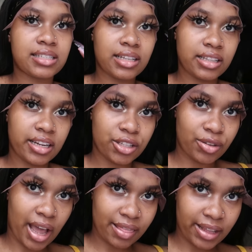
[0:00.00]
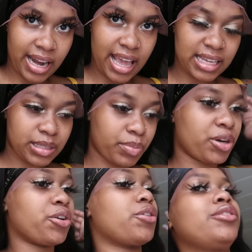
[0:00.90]
still needed to cut the lace
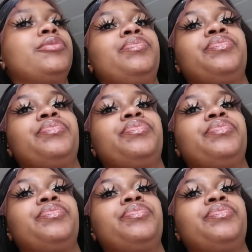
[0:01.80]
but girl